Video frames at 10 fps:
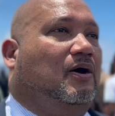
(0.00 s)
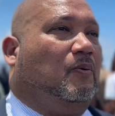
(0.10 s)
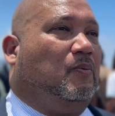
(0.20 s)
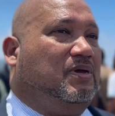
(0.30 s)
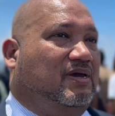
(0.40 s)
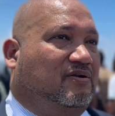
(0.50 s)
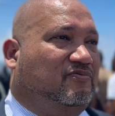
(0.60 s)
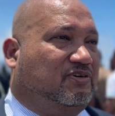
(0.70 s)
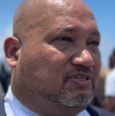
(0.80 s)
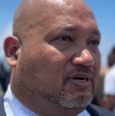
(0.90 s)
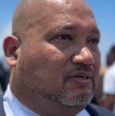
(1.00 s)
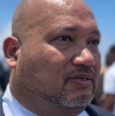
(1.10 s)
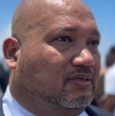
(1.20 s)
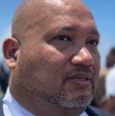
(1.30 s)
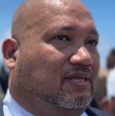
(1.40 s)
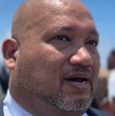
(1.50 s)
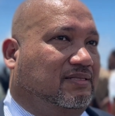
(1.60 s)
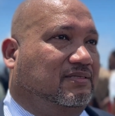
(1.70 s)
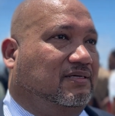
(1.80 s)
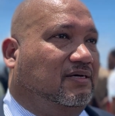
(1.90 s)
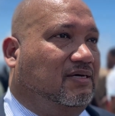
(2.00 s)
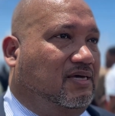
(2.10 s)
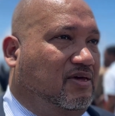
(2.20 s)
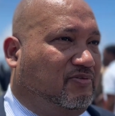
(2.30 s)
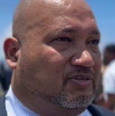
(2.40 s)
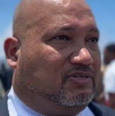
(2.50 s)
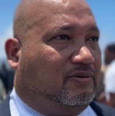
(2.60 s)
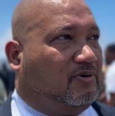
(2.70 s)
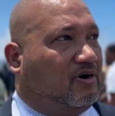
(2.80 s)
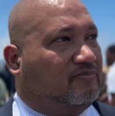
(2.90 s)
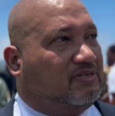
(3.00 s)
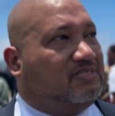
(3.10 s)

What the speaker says: We envision that even some of the